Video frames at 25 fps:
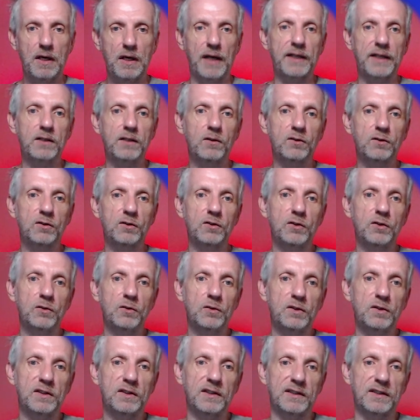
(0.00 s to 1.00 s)
I can also
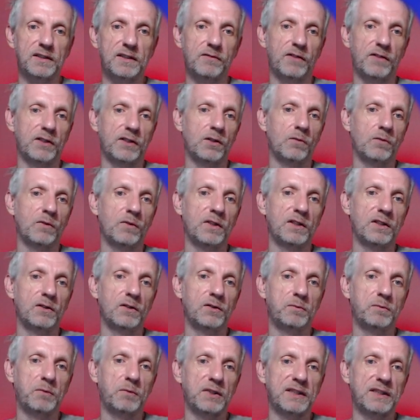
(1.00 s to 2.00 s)
use this if I don't want to use
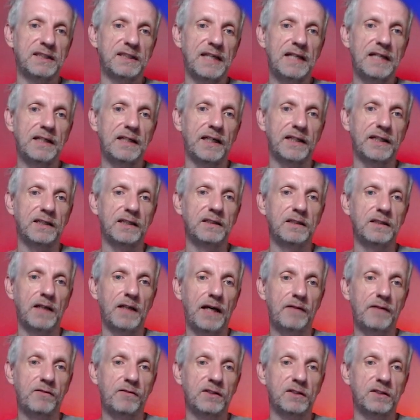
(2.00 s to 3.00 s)
%, I can
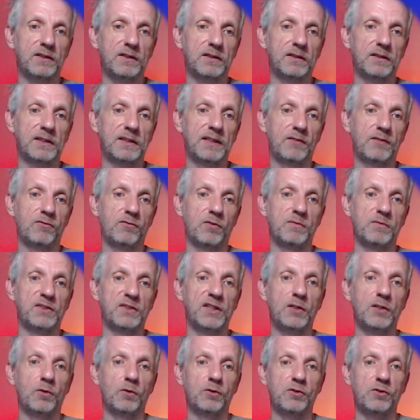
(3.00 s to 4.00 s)
have this set from
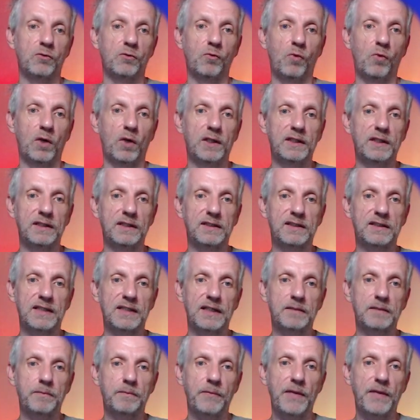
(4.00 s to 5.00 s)
0 to 1
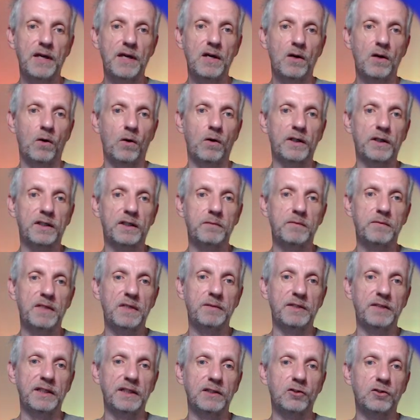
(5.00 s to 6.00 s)
instead, or I can
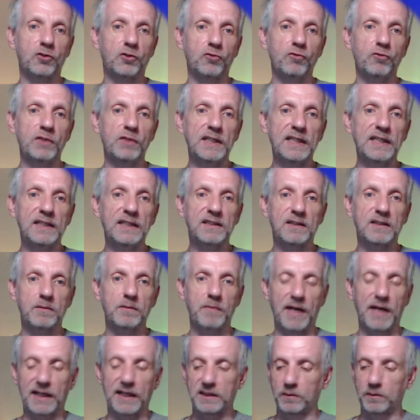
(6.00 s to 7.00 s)
maybe increase the
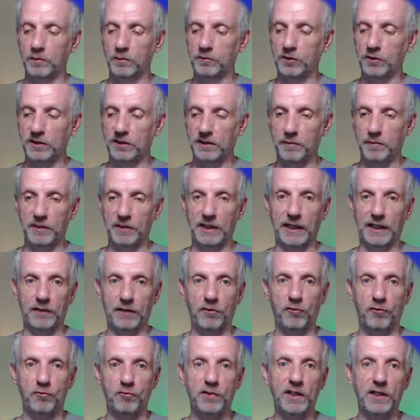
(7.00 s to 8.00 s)
maximum to something like
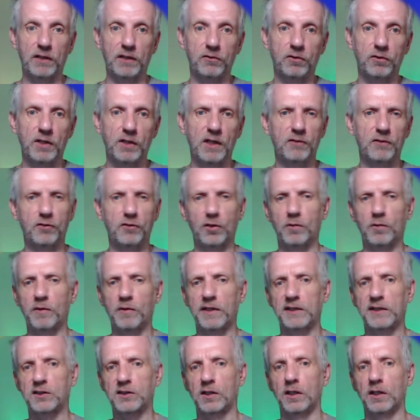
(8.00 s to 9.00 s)
300. Don't know what
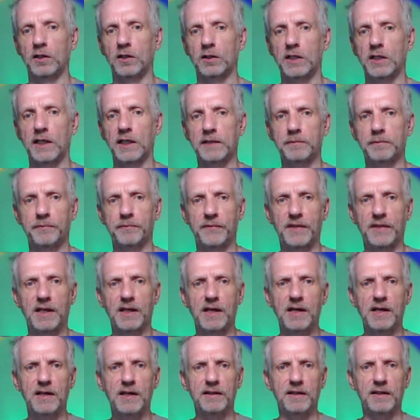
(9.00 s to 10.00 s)
that's going to look like.
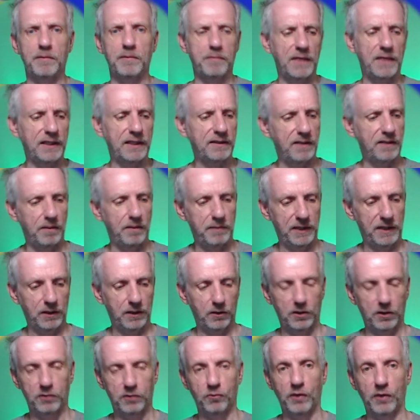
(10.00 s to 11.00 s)
That might
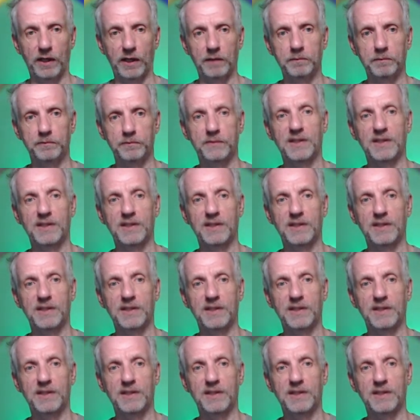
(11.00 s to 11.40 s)
not look well.